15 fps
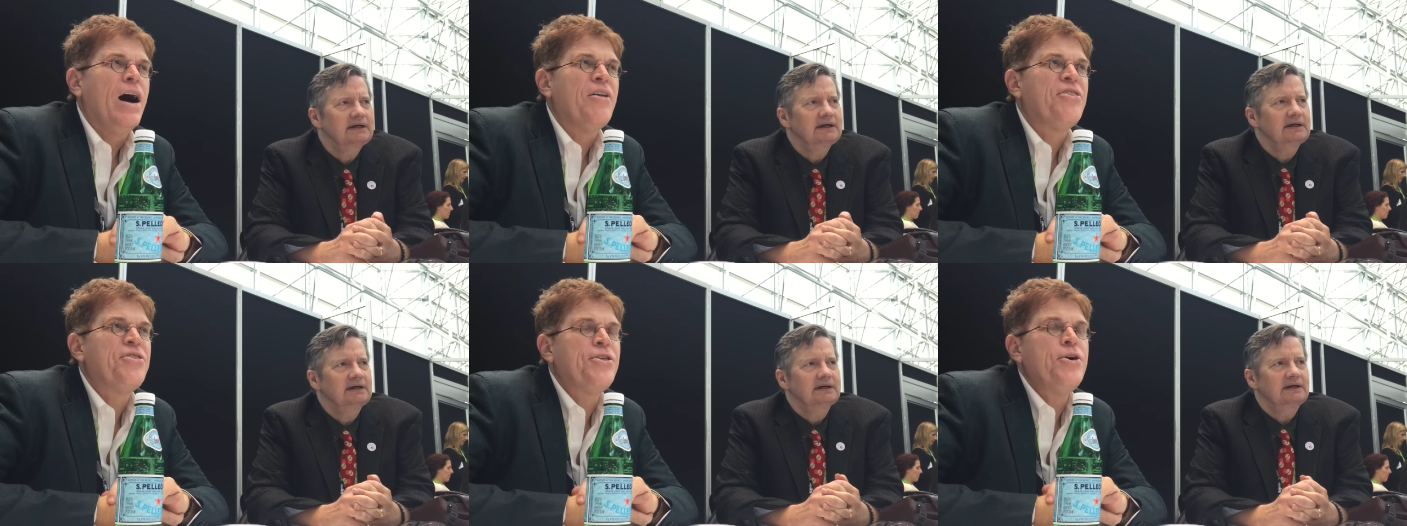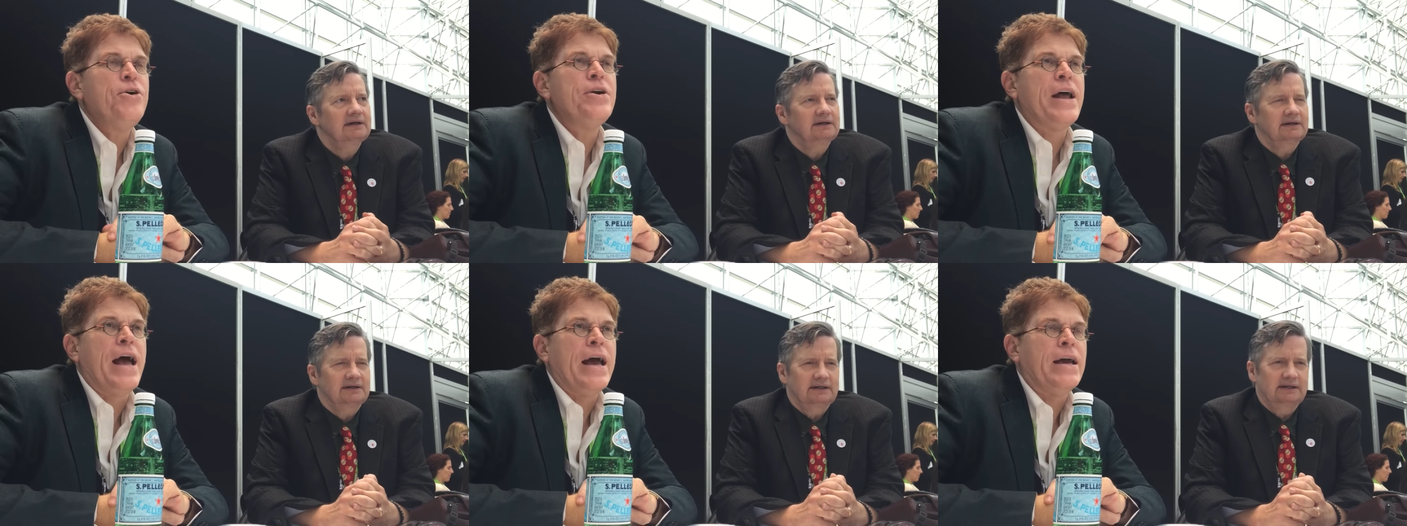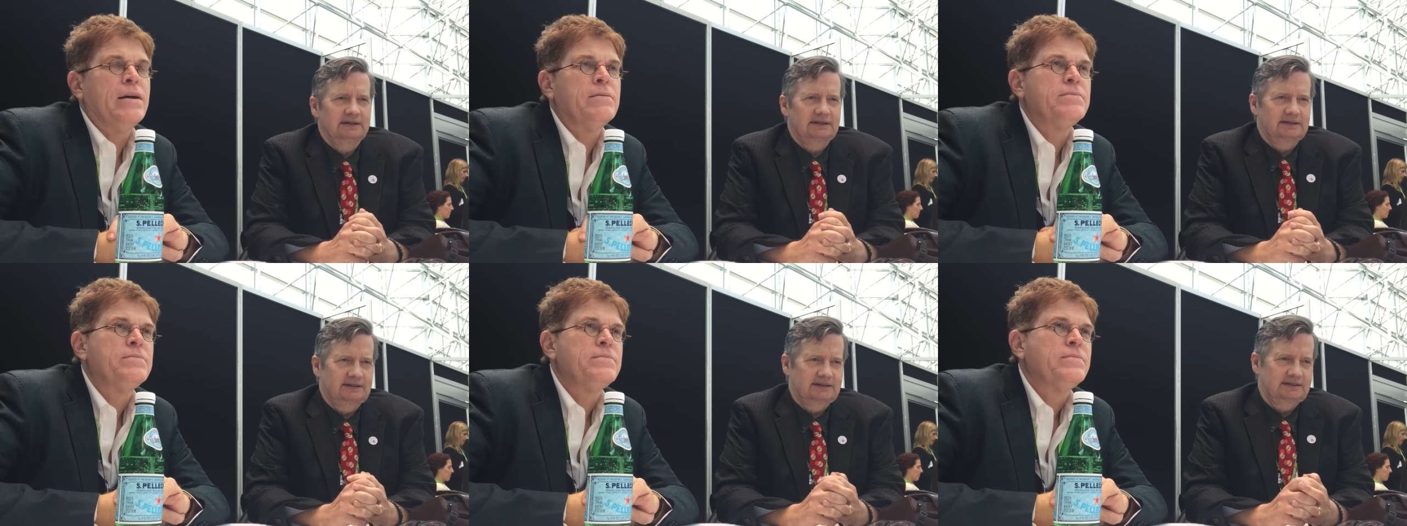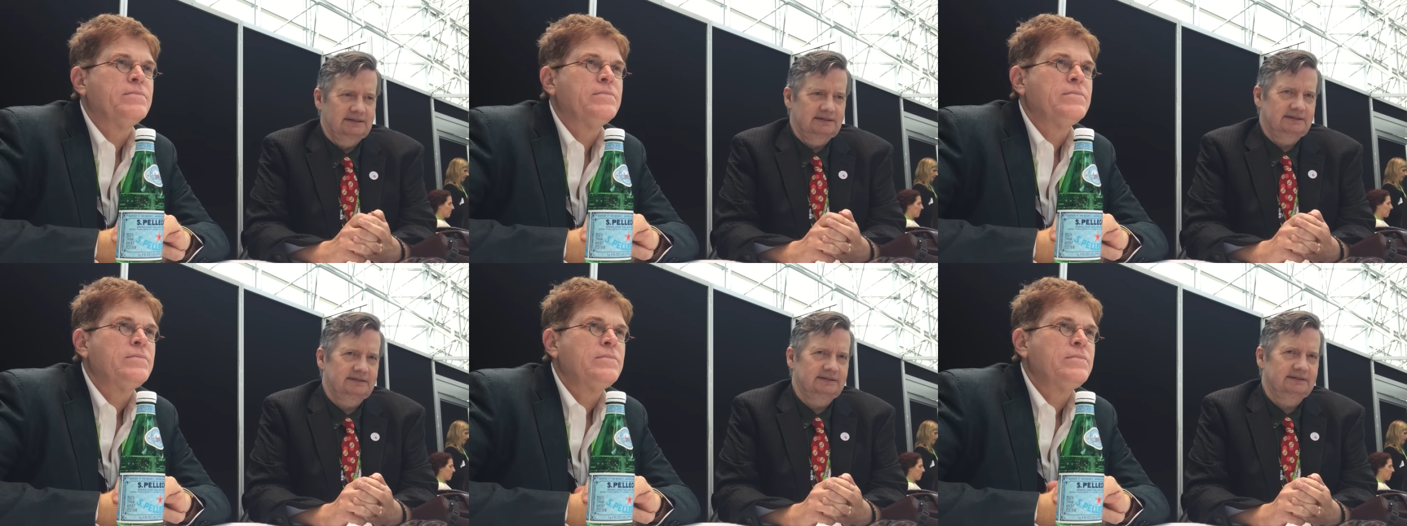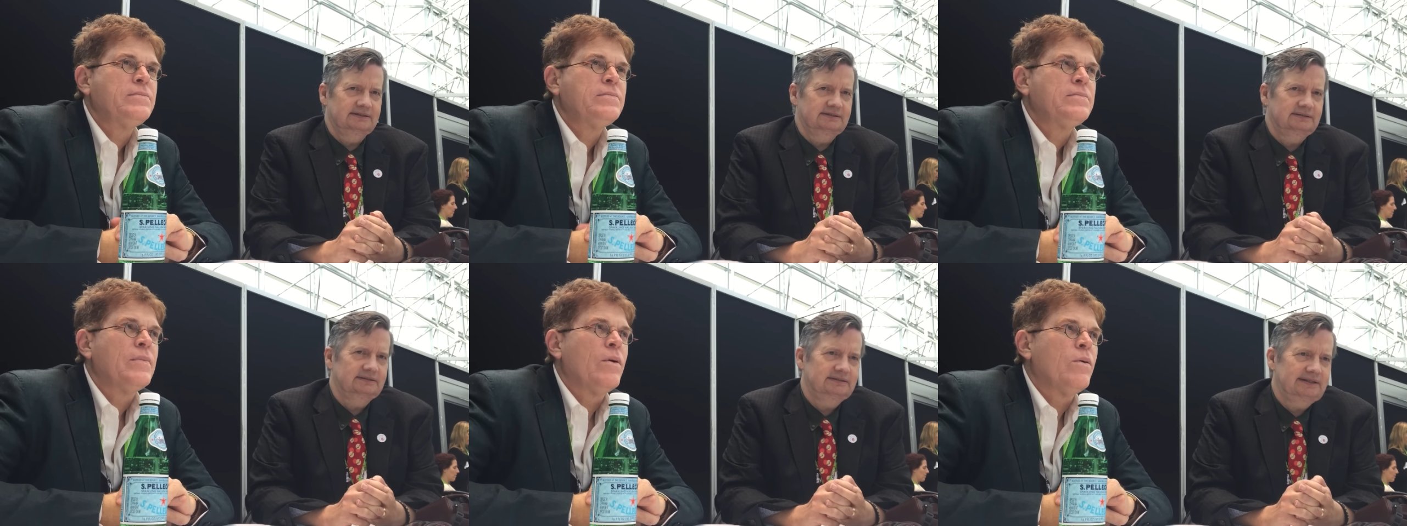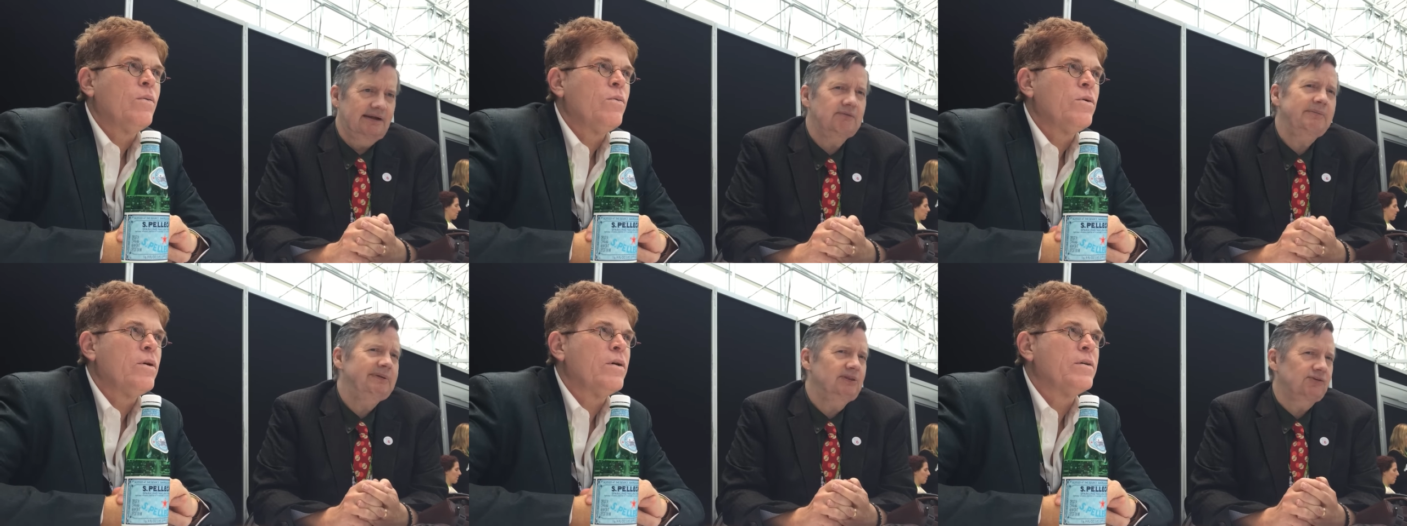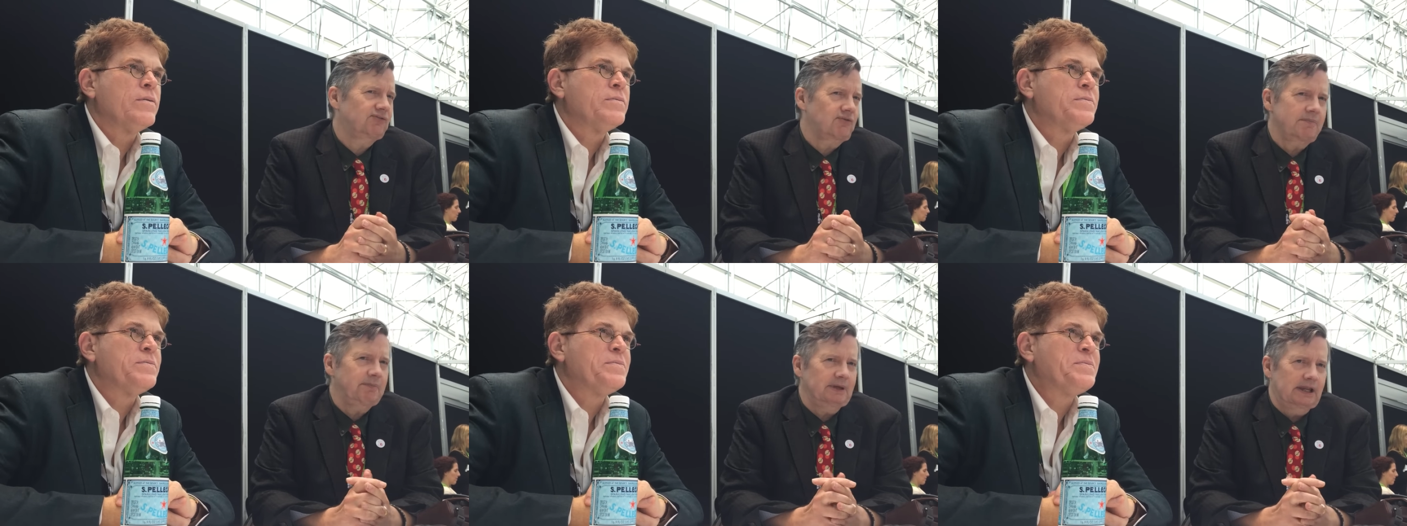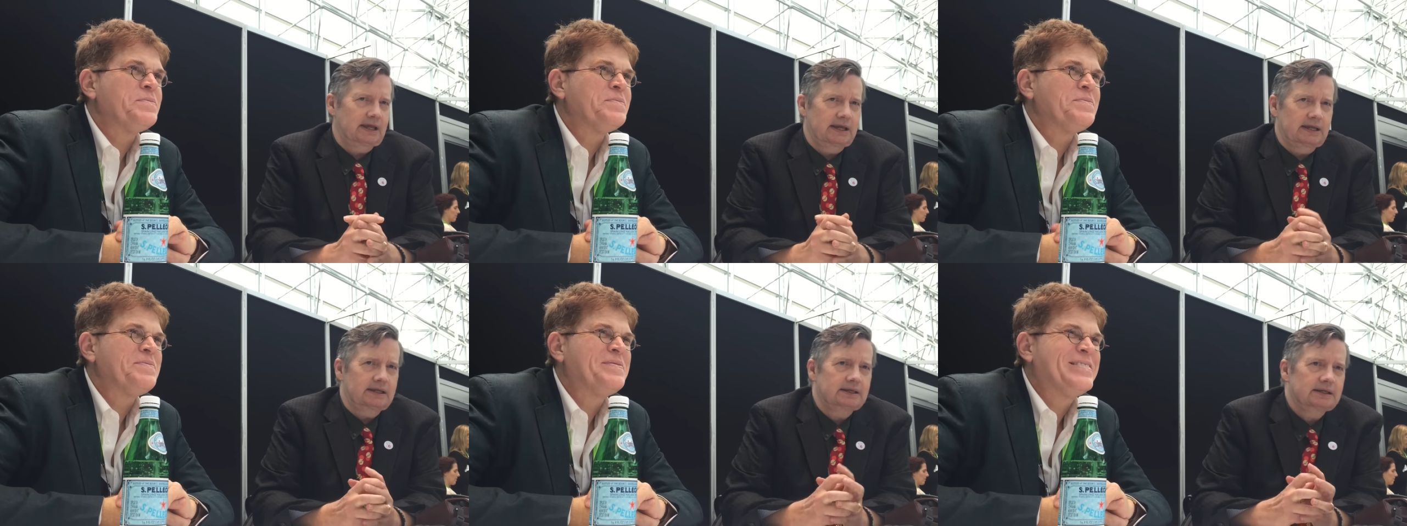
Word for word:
Speaker 1: A third A.
Speaker 2: That would be the triple A.